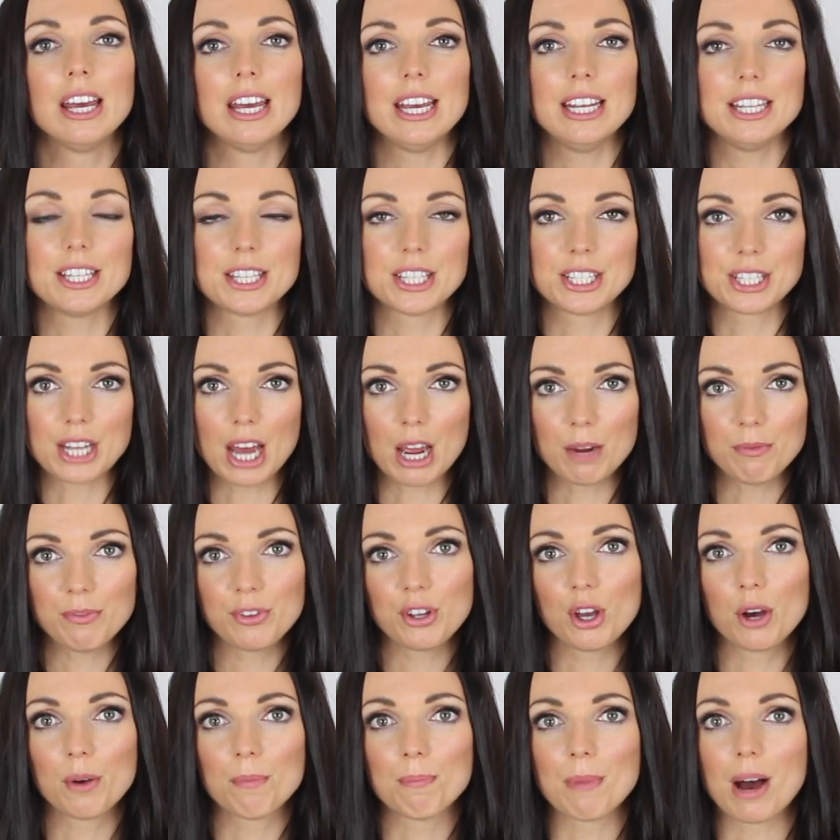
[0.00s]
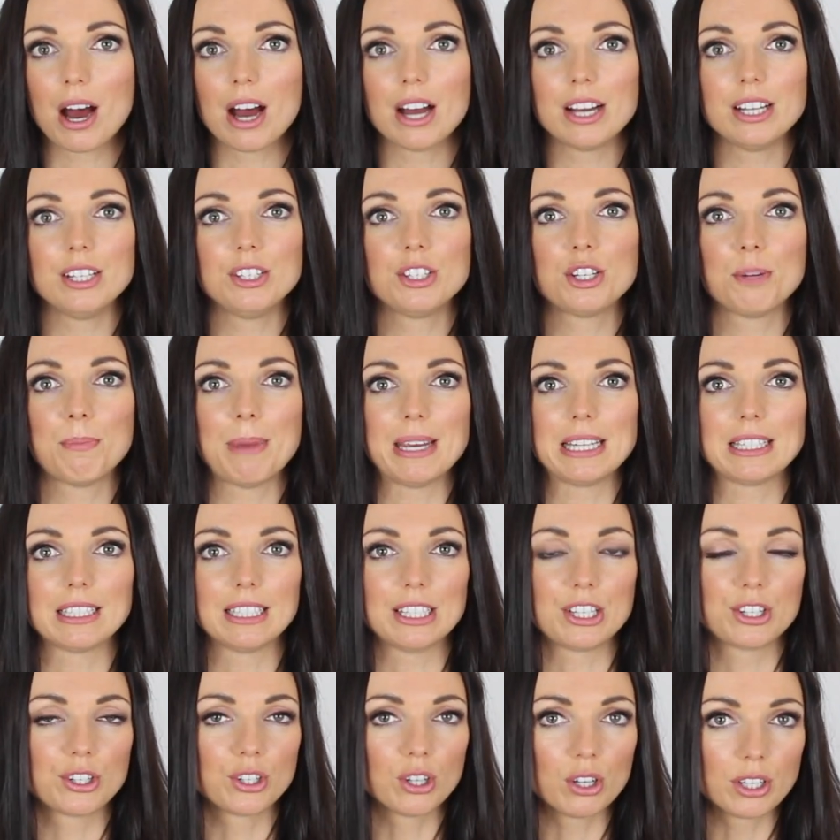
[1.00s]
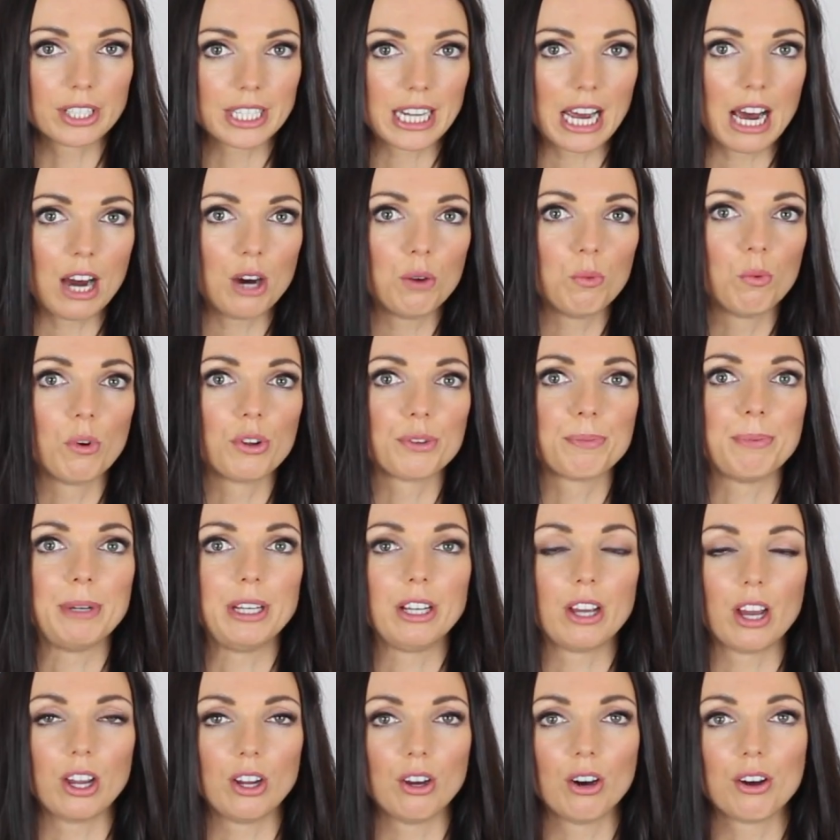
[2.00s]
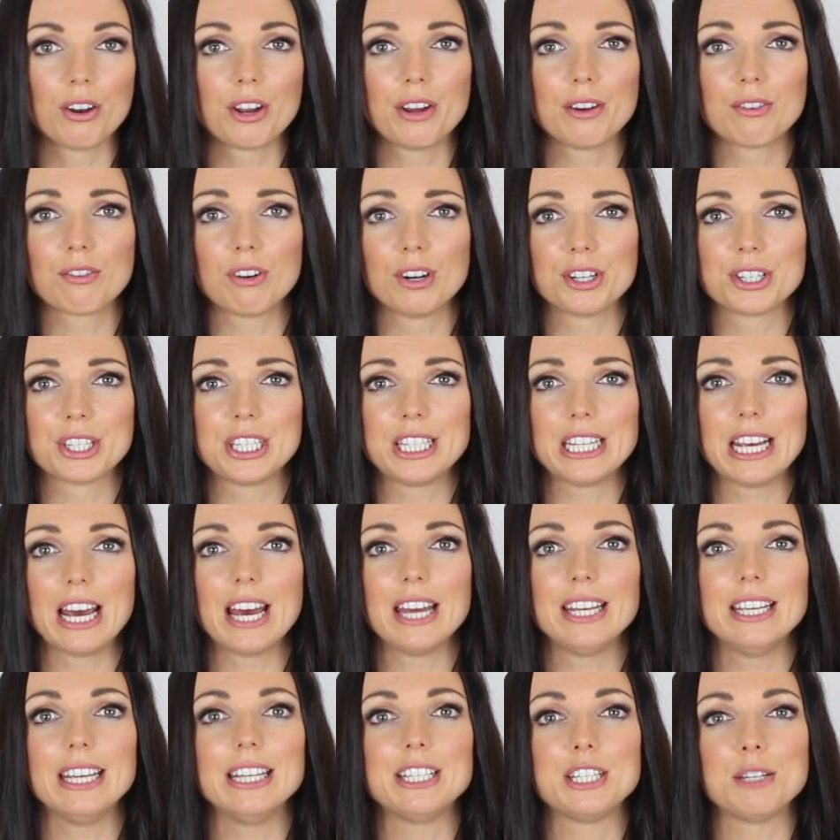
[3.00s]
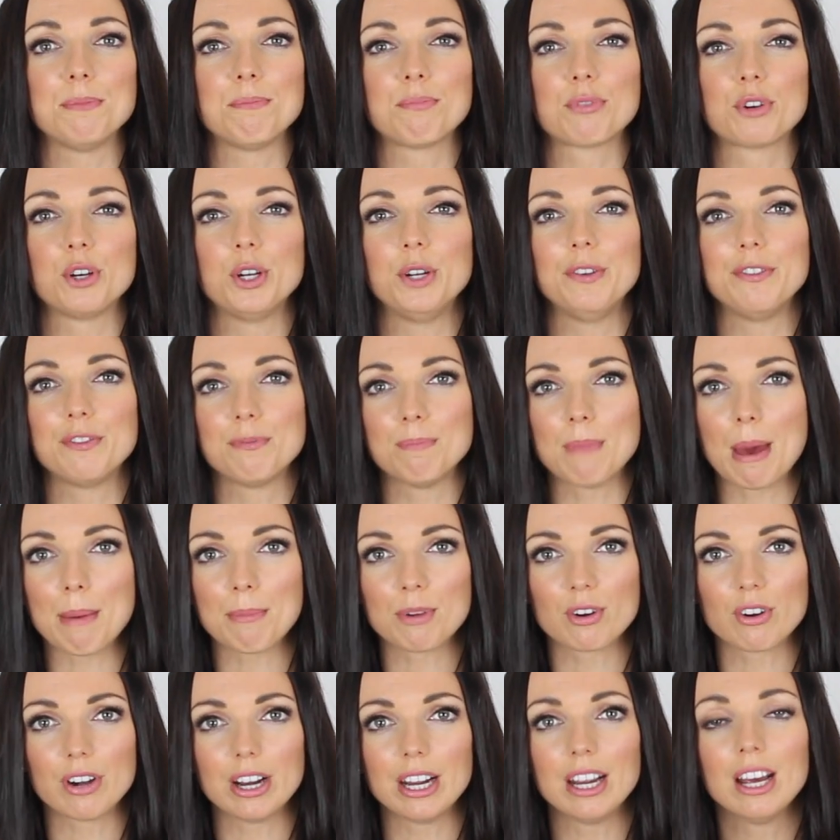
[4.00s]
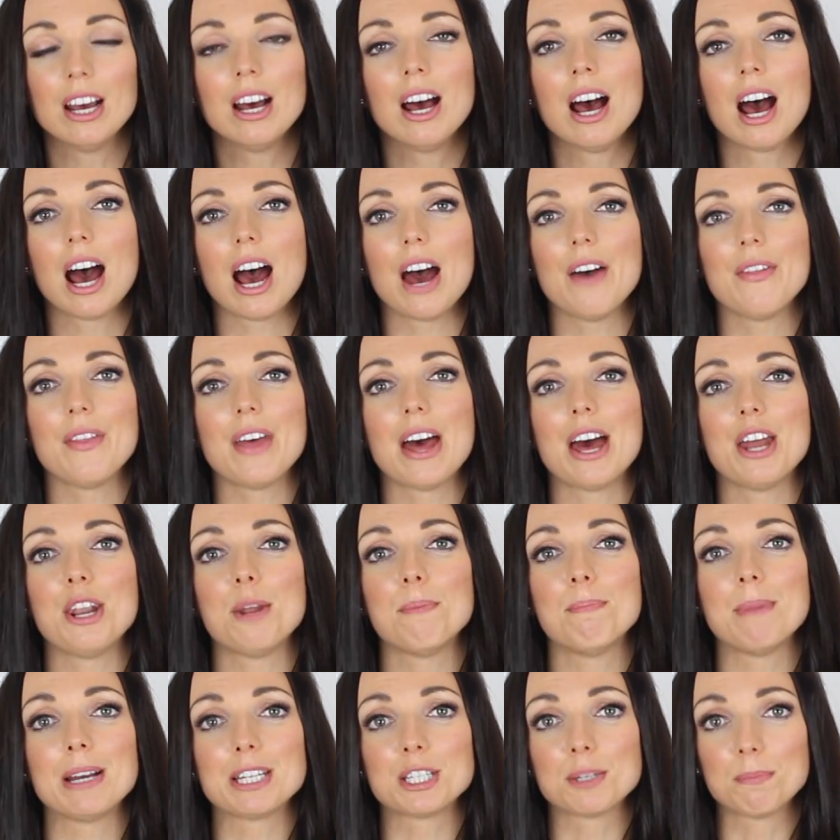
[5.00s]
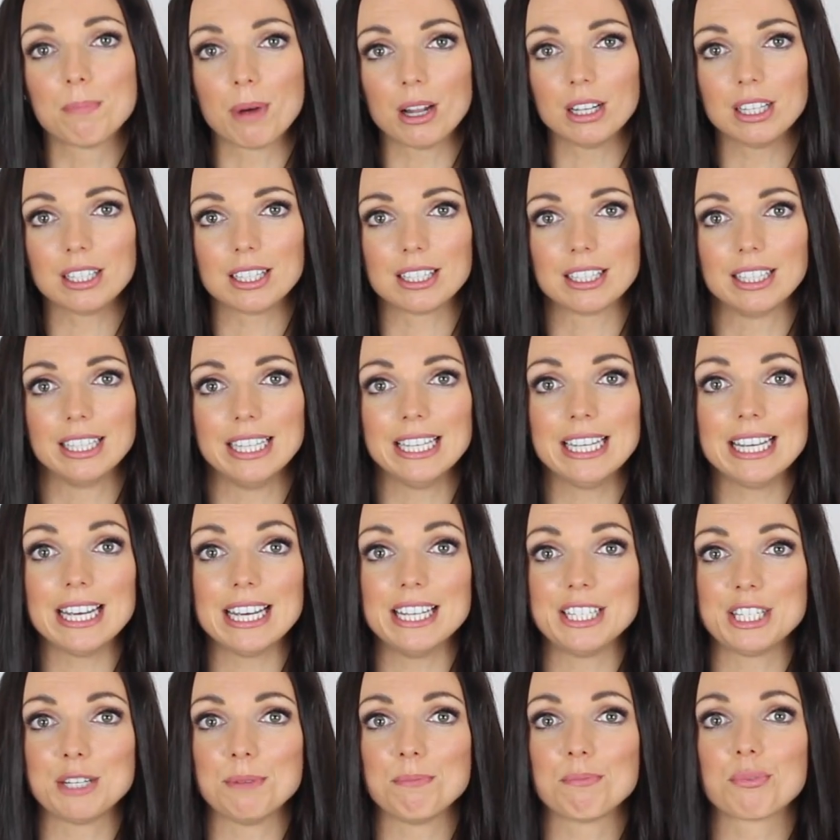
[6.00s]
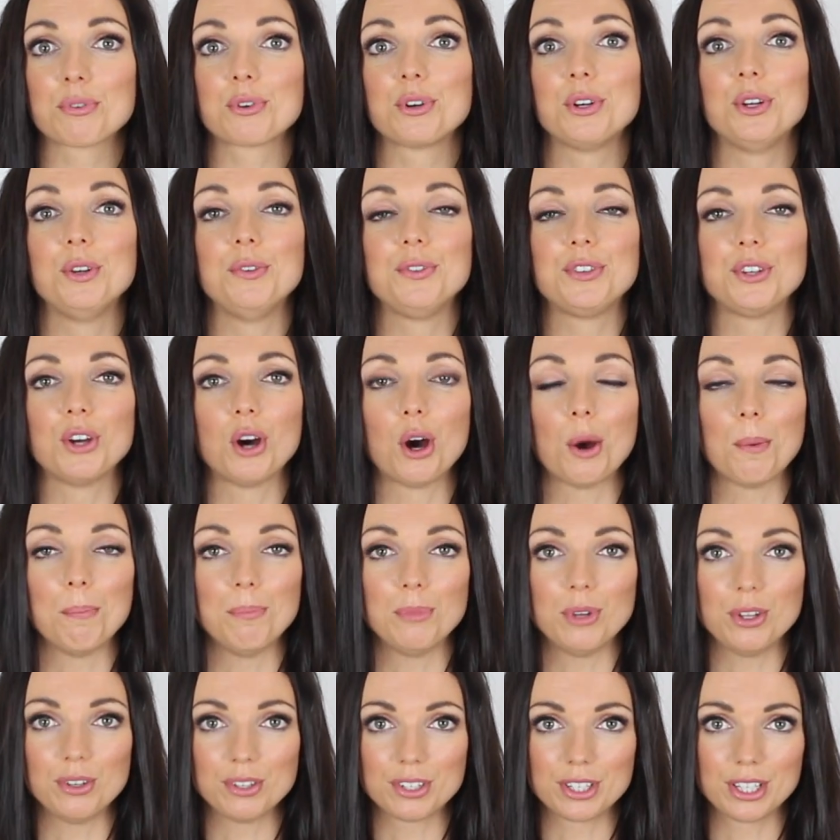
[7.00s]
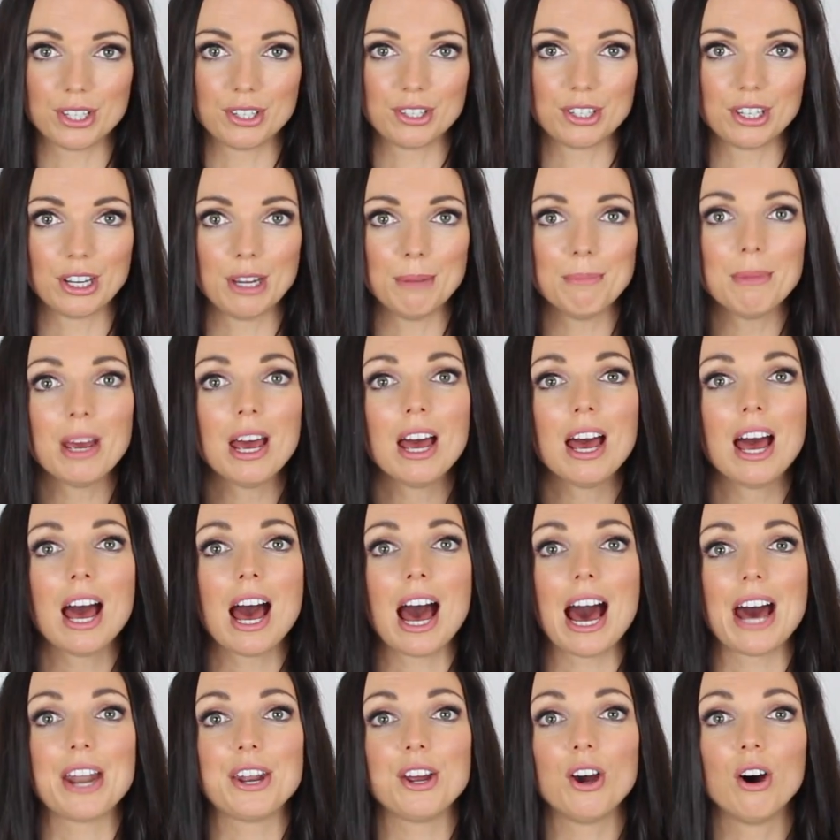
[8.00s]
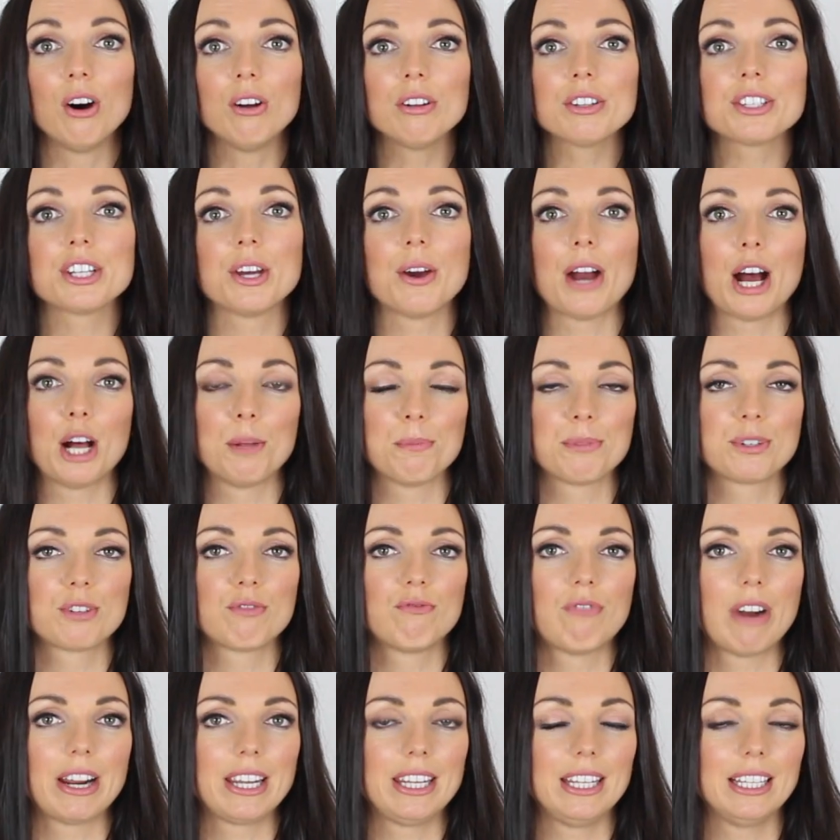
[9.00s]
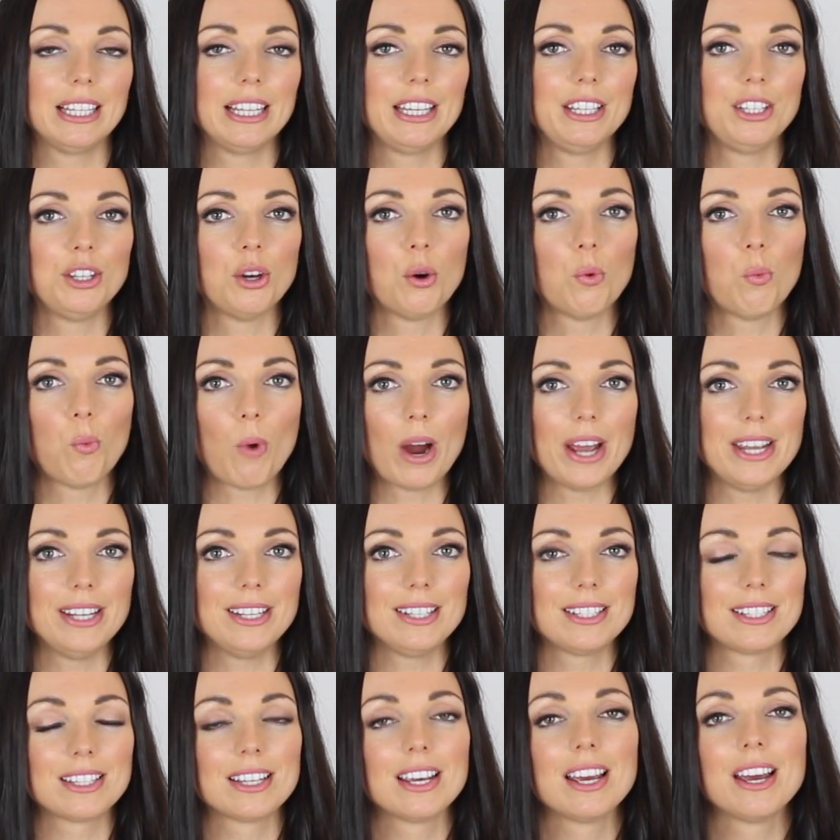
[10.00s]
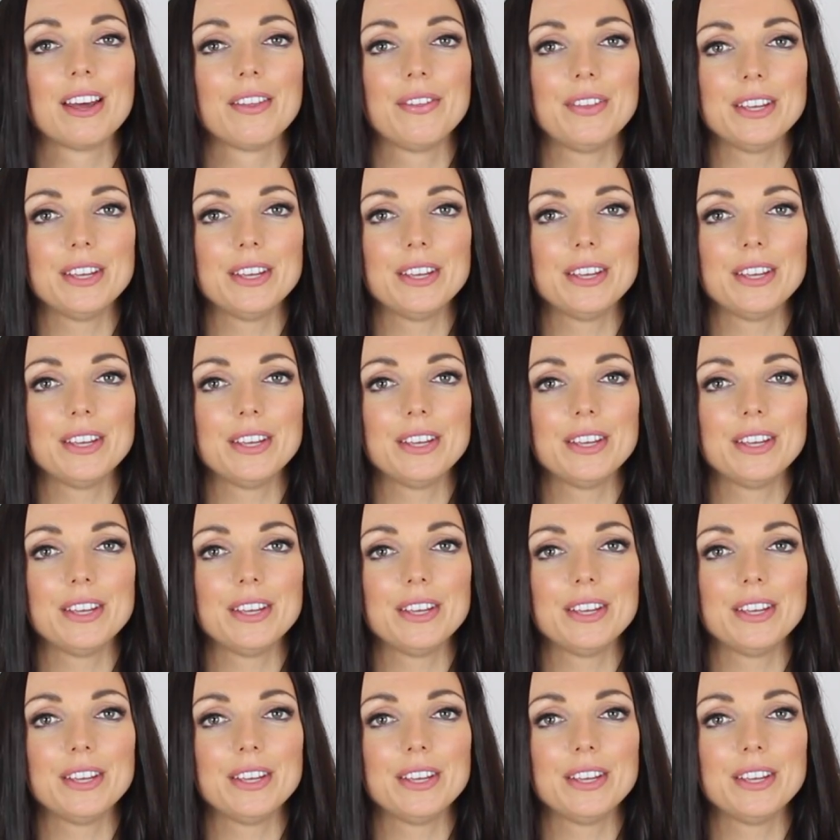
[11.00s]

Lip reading: It's the time for your mind to basically sort out what's been going on across the day. It improves memory, and then metabolically it improves your immune system, and it also helps to regulate your weight.